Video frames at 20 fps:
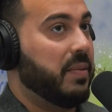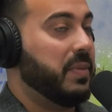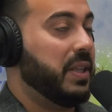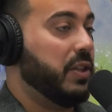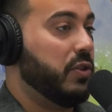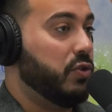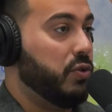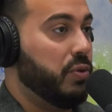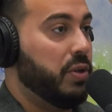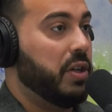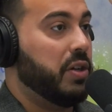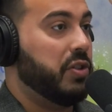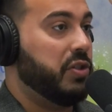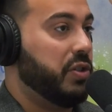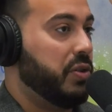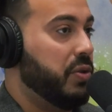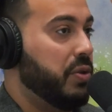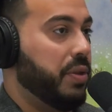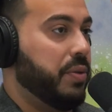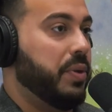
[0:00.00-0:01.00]
something 2 years
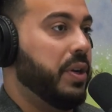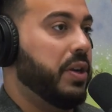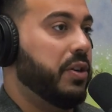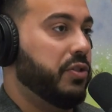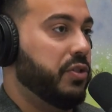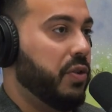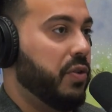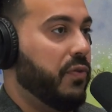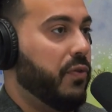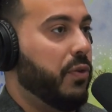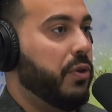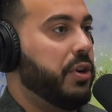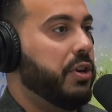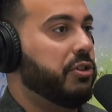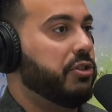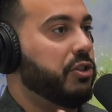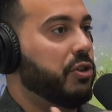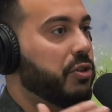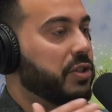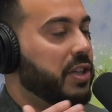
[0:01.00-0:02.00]
ago, 3 years ago, 4
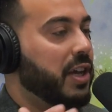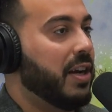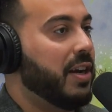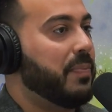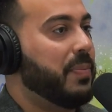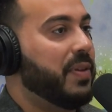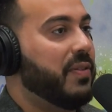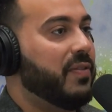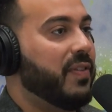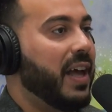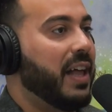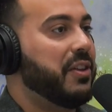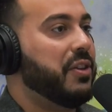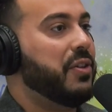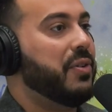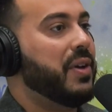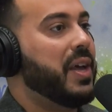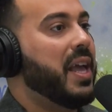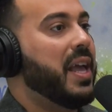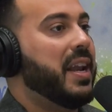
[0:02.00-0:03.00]
years ago, it's gone up in
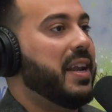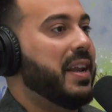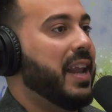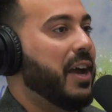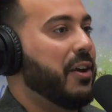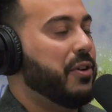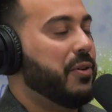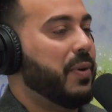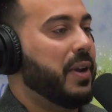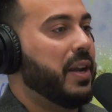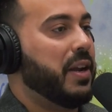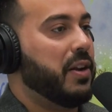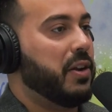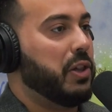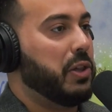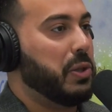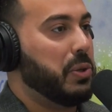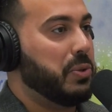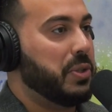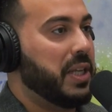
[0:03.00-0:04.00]
value. Now you're ready to
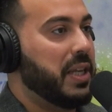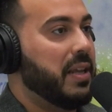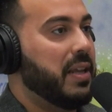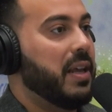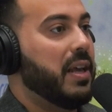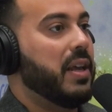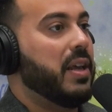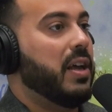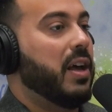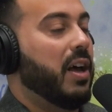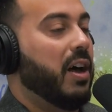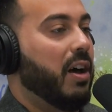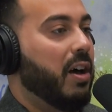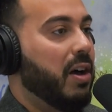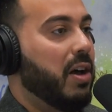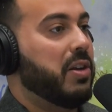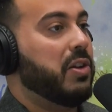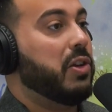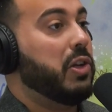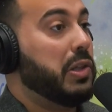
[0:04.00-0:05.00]
close it.
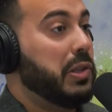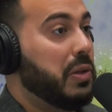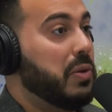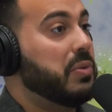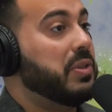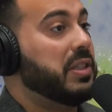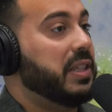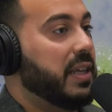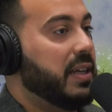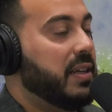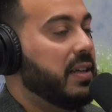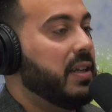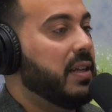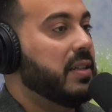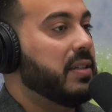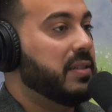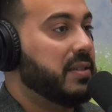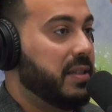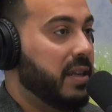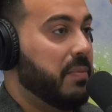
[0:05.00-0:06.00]
On closing,
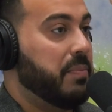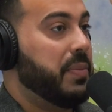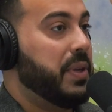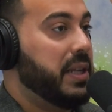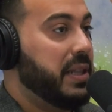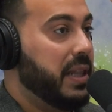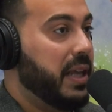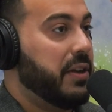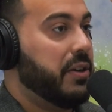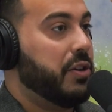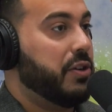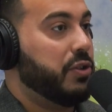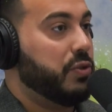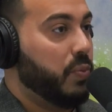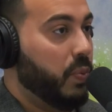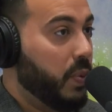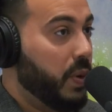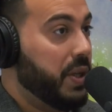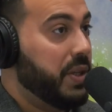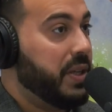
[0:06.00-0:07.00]
some B
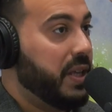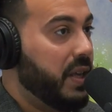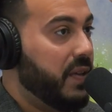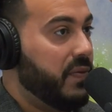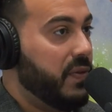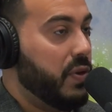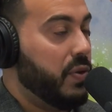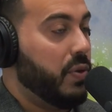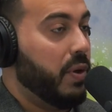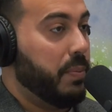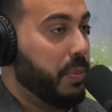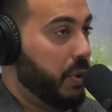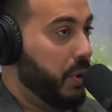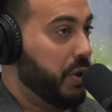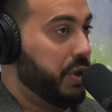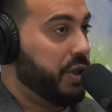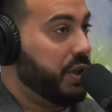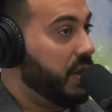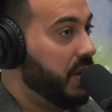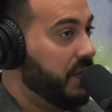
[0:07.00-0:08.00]
lenders will give you a
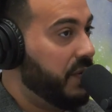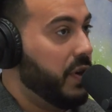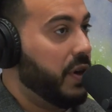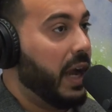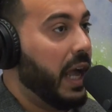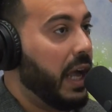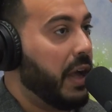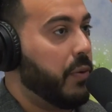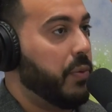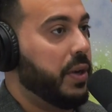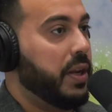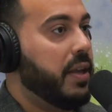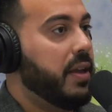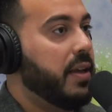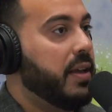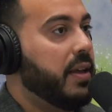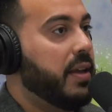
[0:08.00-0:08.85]
portion of your equity.